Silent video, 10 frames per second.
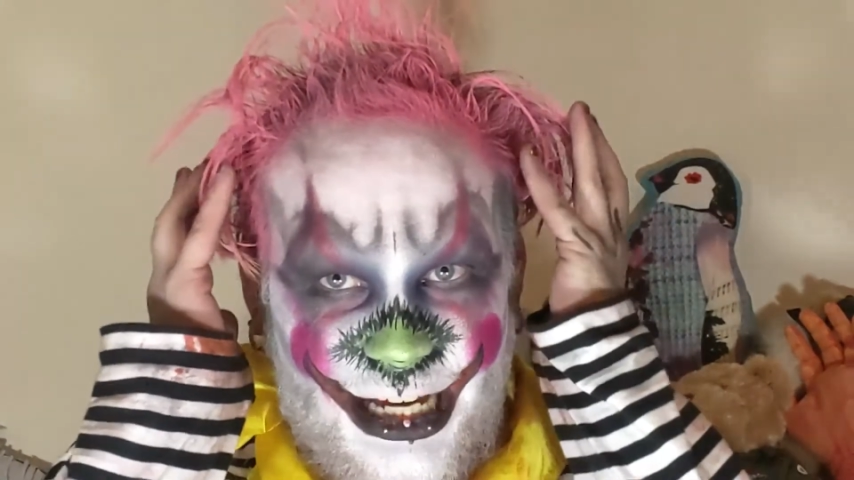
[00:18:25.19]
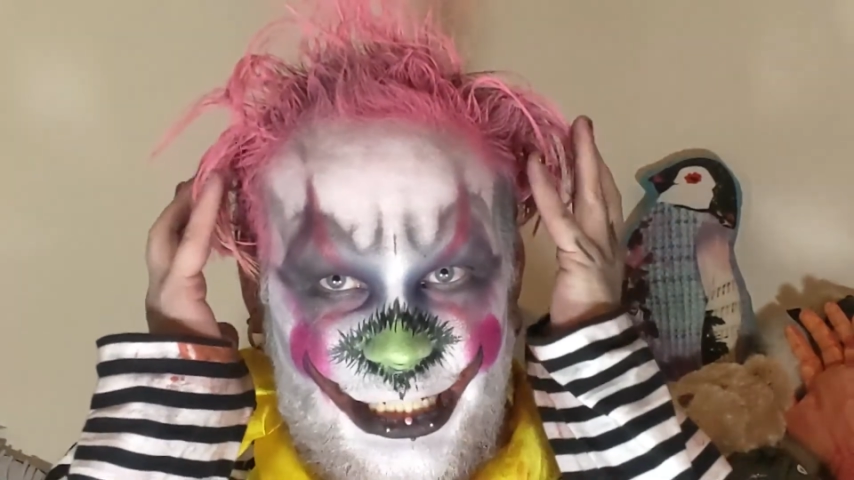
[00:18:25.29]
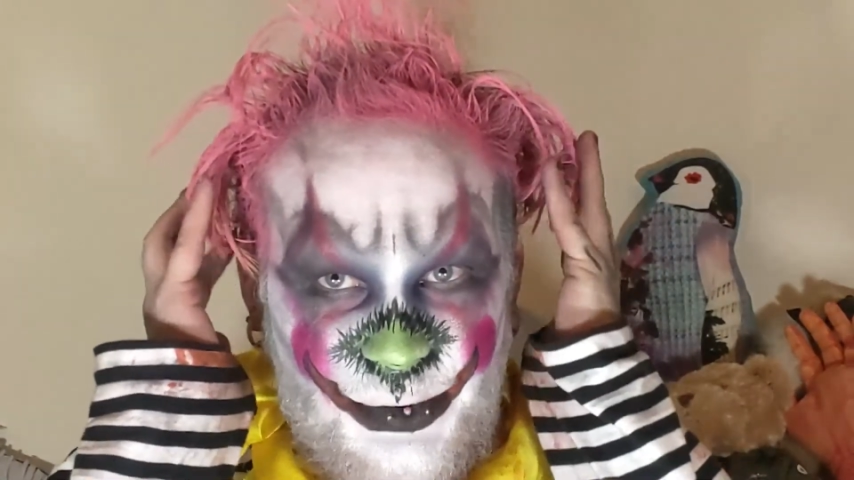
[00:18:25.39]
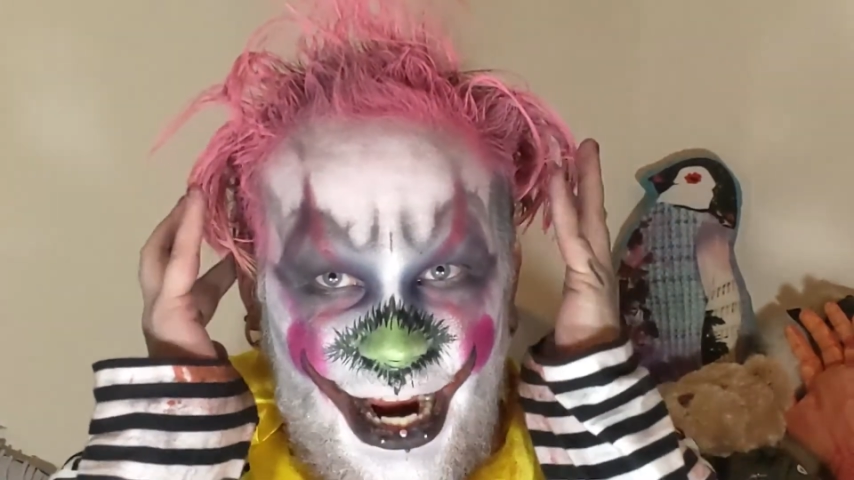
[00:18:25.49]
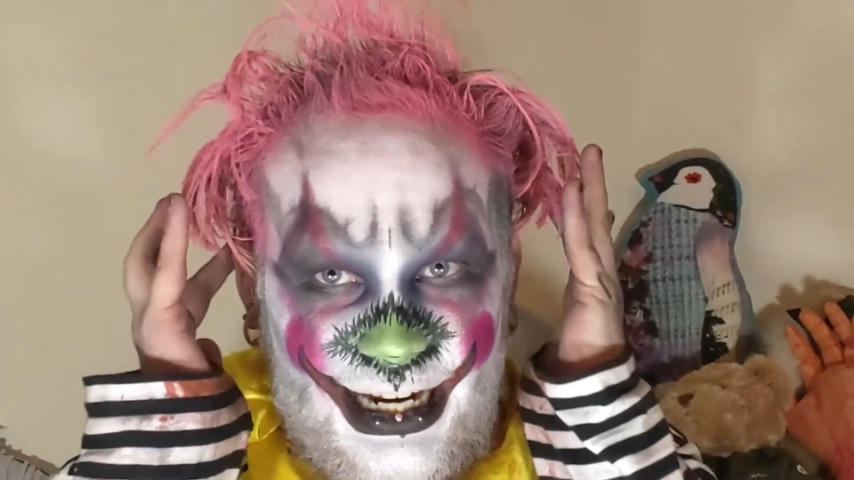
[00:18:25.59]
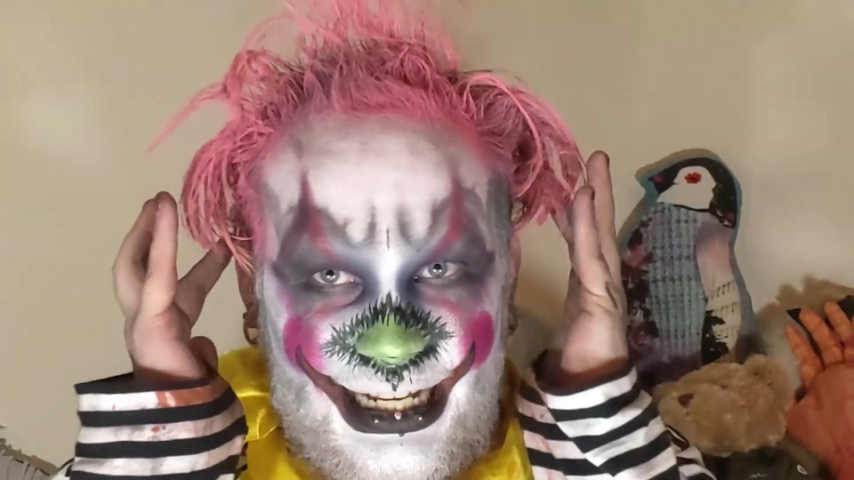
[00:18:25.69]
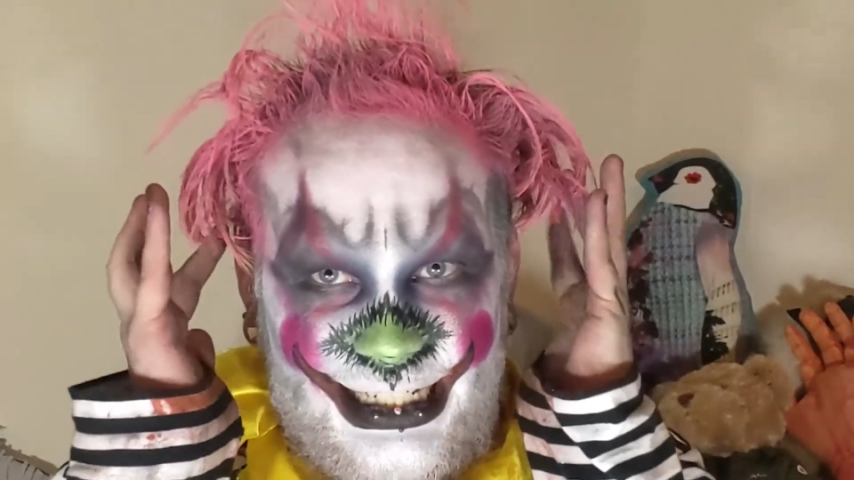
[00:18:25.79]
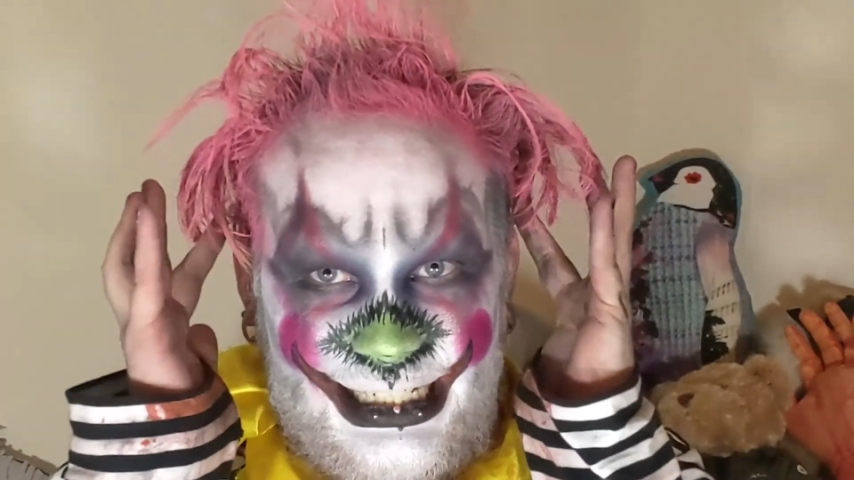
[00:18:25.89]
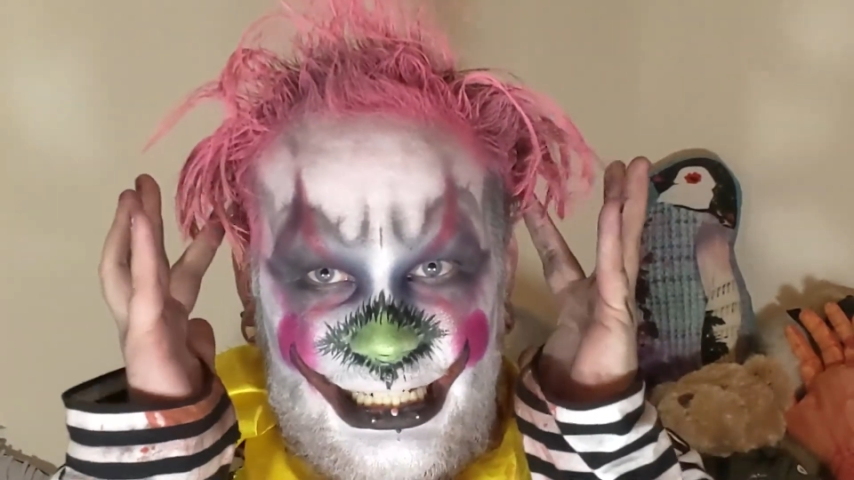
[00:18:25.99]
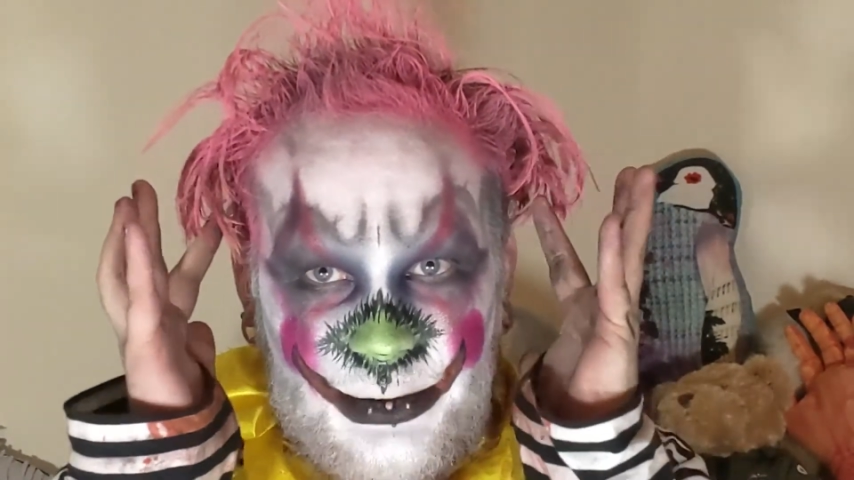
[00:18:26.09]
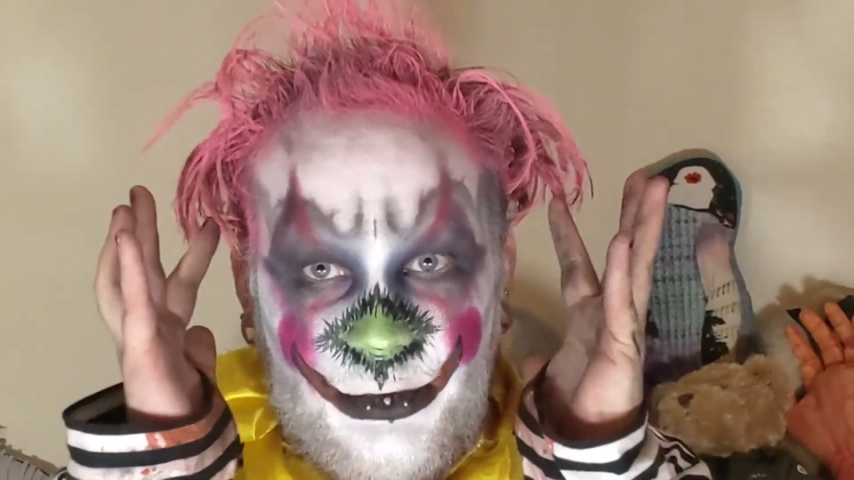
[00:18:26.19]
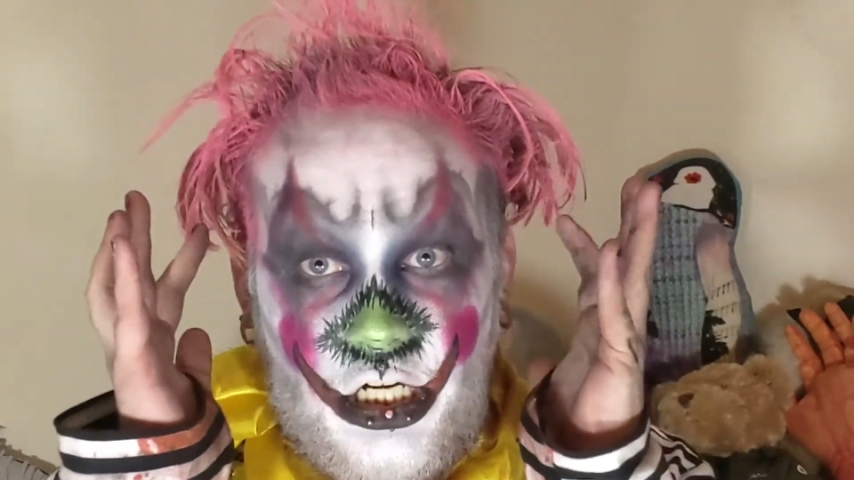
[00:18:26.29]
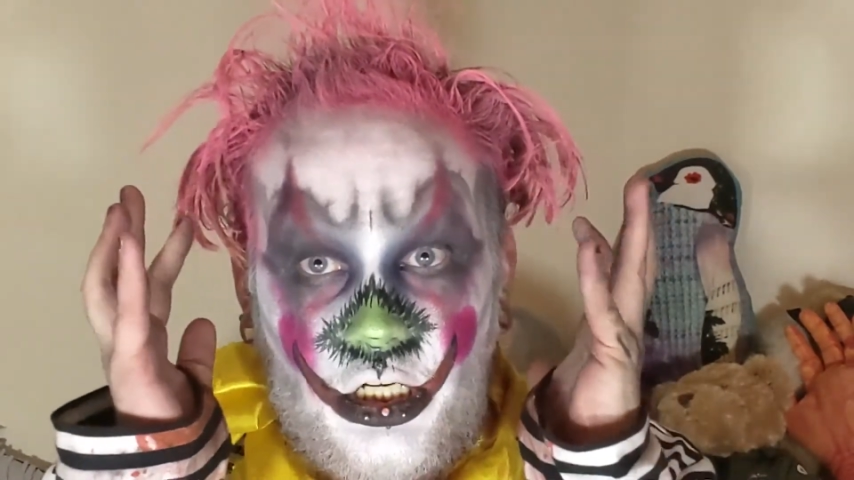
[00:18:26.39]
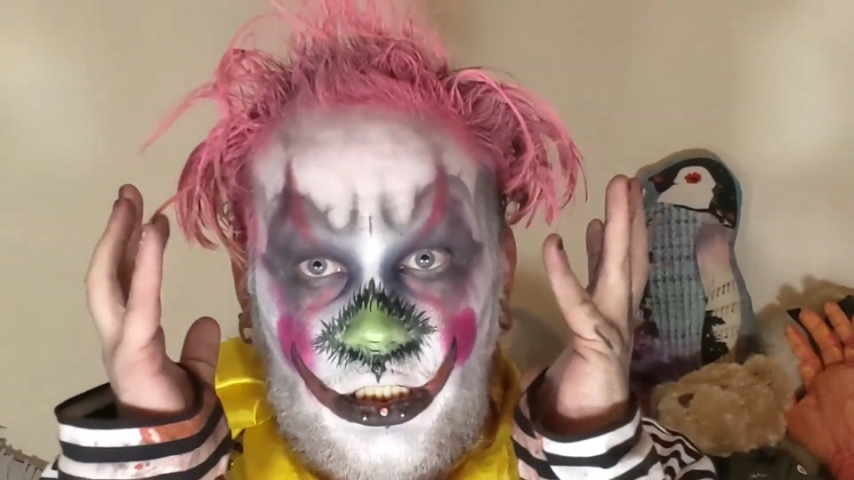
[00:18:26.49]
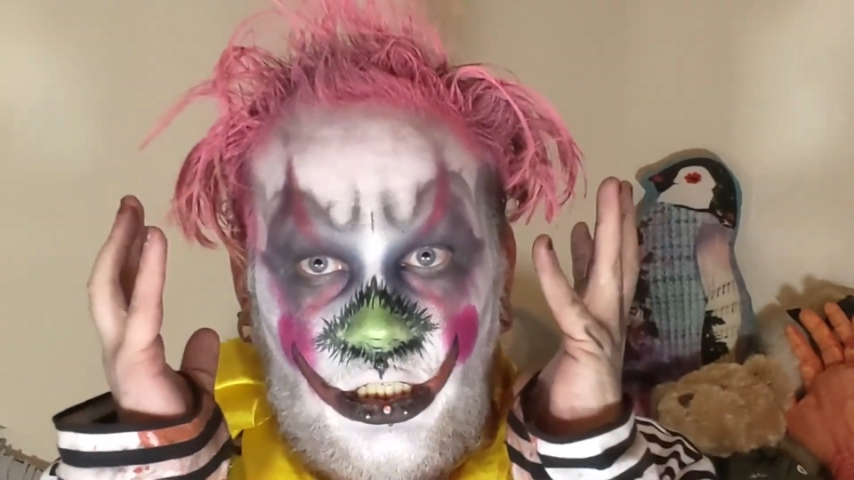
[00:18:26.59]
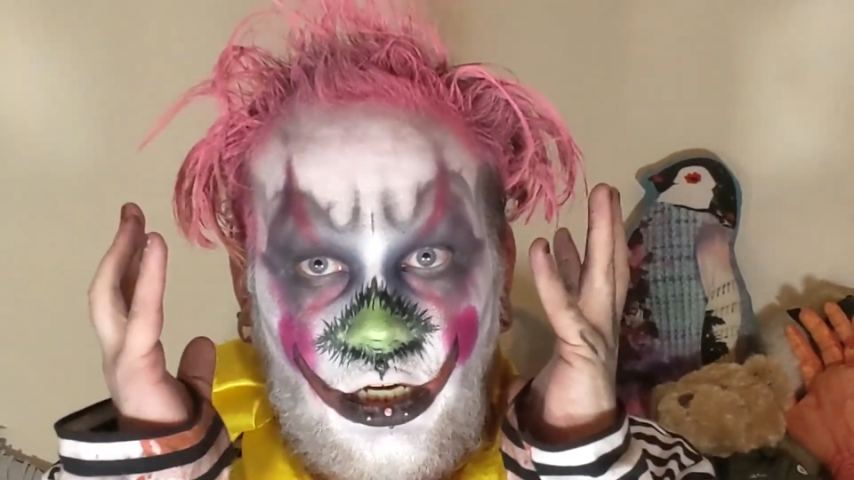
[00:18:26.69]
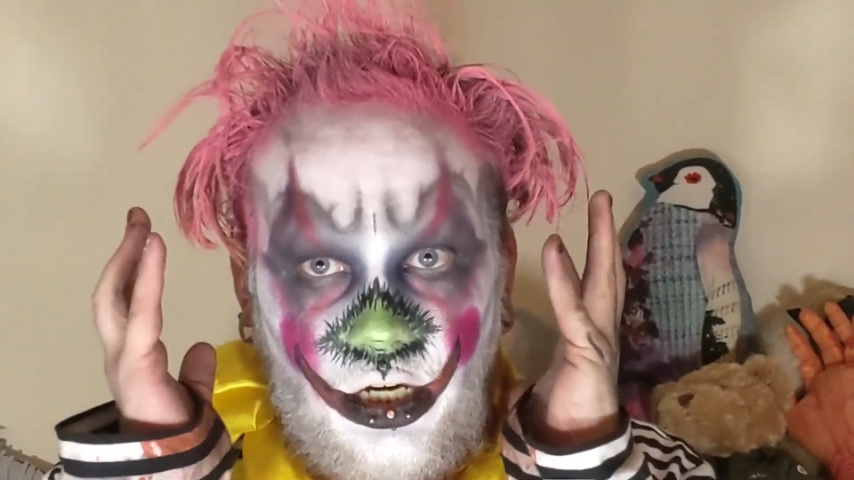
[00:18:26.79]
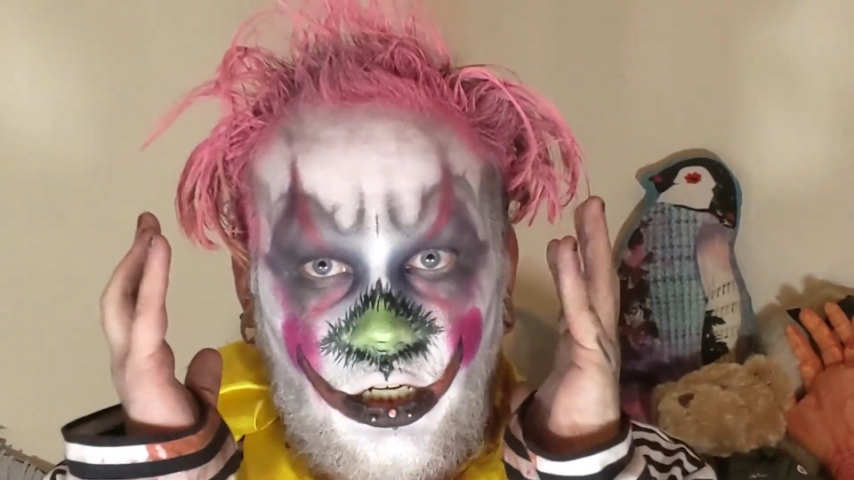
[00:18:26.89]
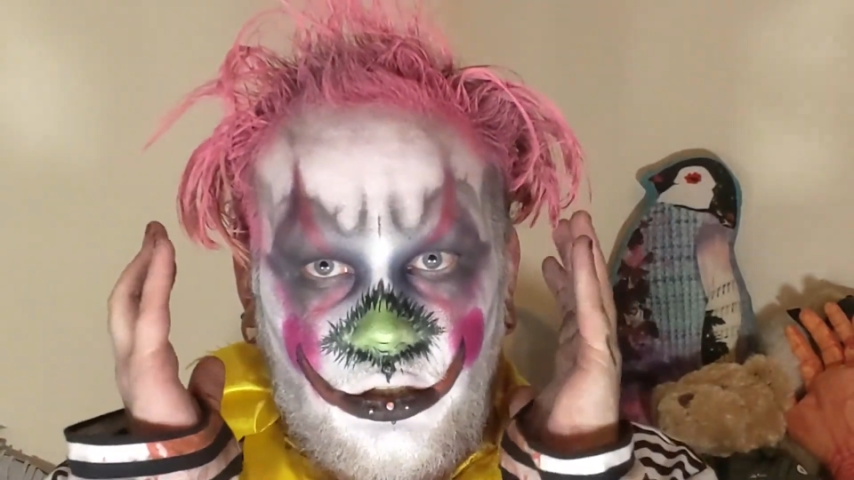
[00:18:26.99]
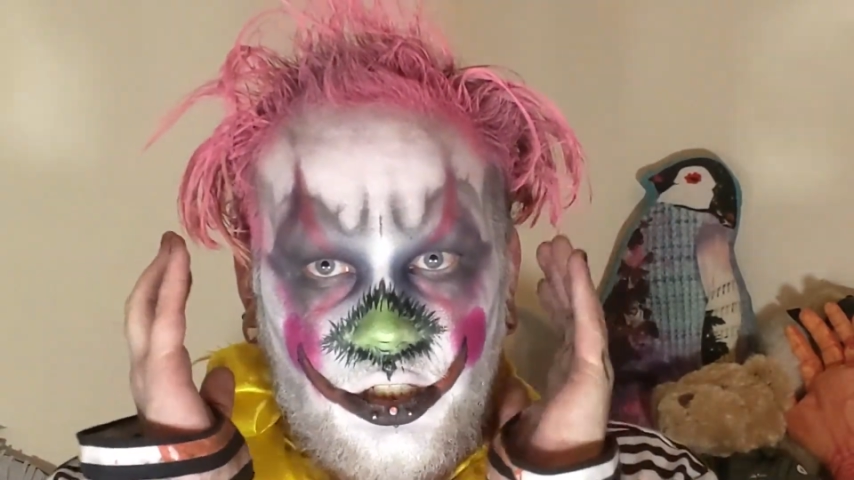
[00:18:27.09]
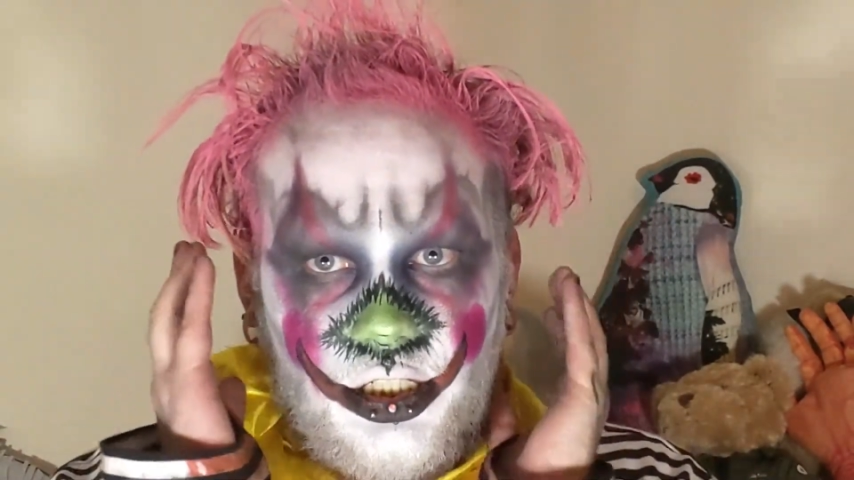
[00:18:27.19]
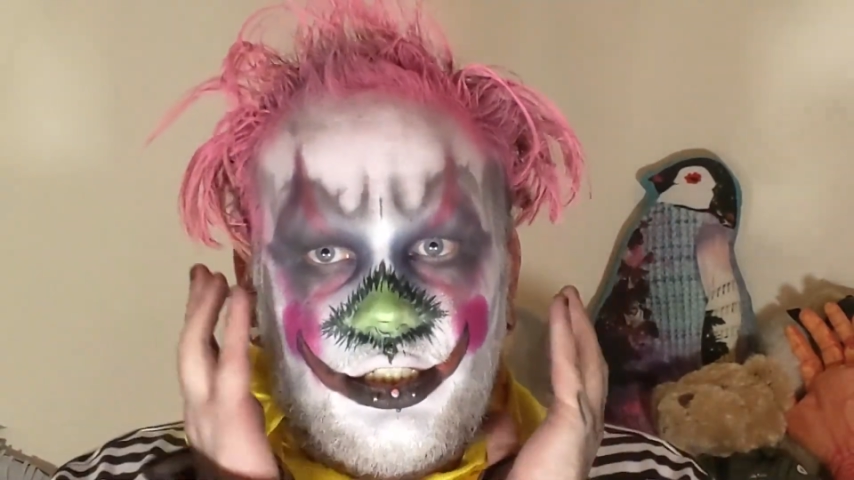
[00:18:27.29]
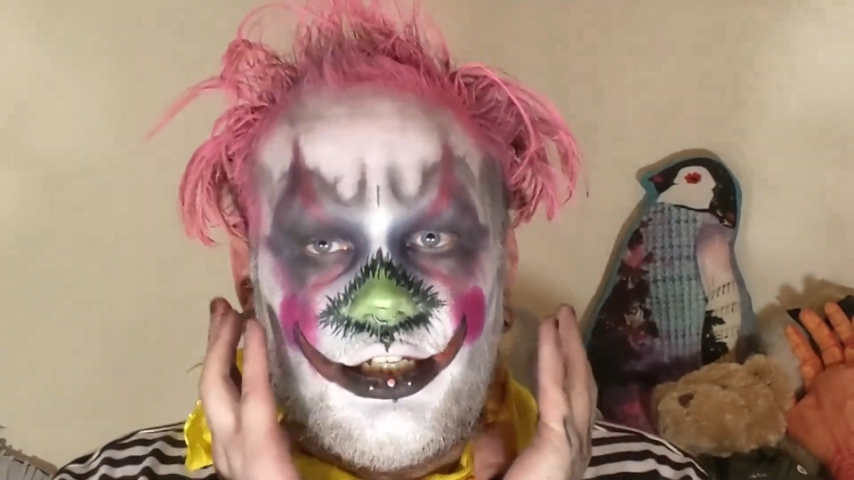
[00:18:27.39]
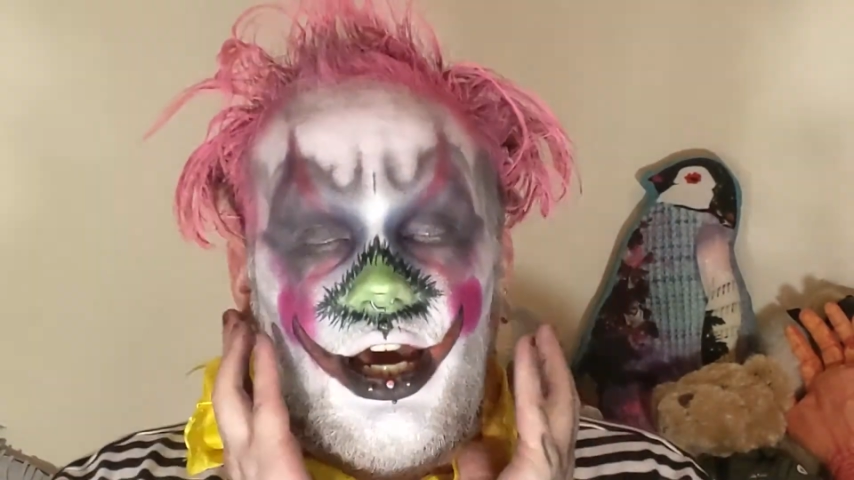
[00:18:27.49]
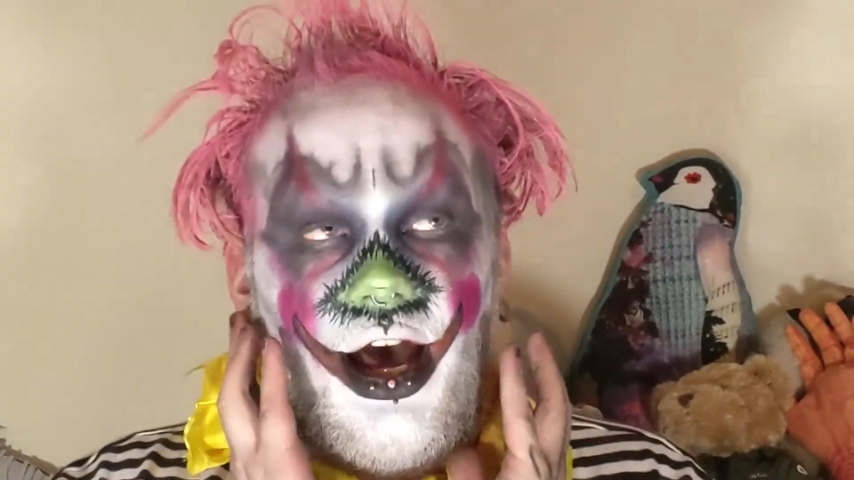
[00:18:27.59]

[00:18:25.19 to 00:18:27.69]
by spraying it in some garish